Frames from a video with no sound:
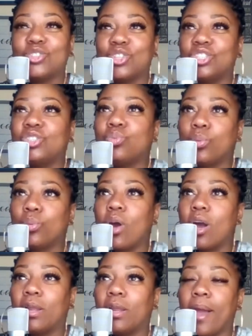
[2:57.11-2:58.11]
So this is what we're
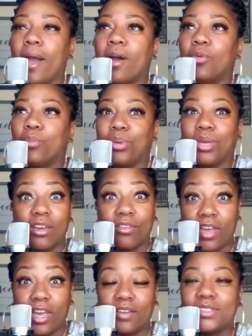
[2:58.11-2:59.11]
all about,
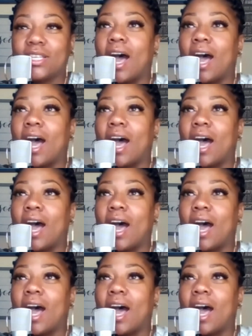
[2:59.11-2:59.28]
BFFs.